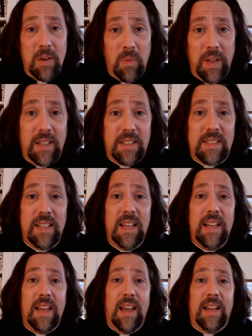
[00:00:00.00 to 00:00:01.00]
weeks
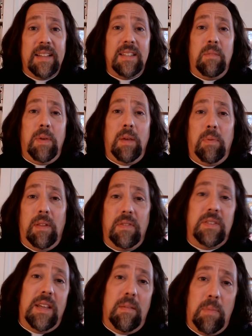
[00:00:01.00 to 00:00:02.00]
as the people of
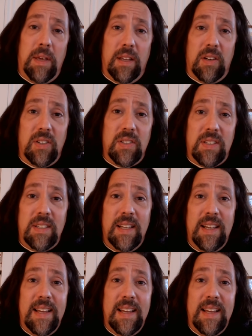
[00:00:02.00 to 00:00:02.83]
St. Peter's.